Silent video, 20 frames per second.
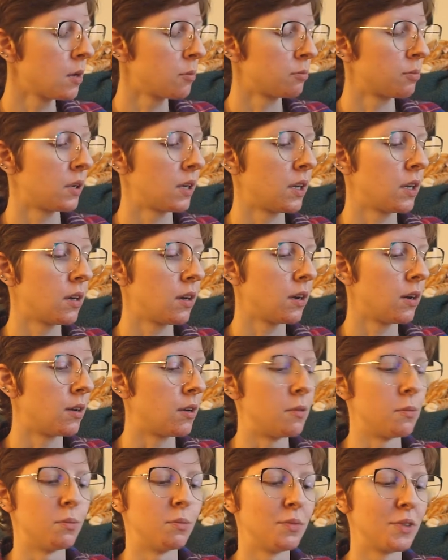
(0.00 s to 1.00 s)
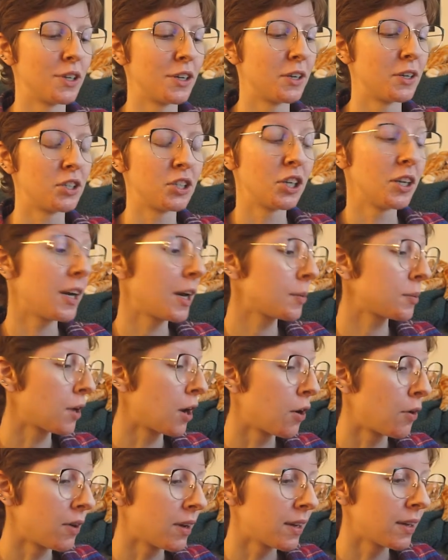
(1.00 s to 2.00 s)
But um, she kept
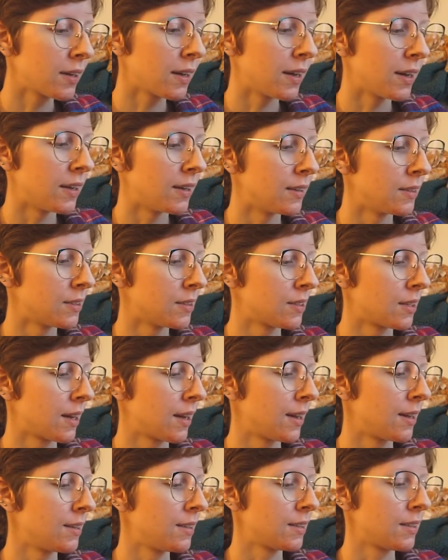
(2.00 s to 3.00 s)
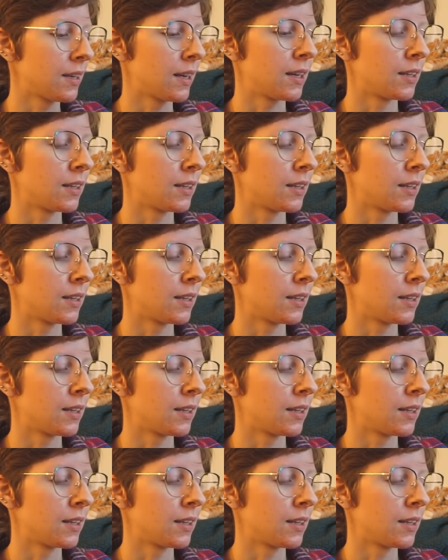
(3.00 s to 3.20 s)
going and designed like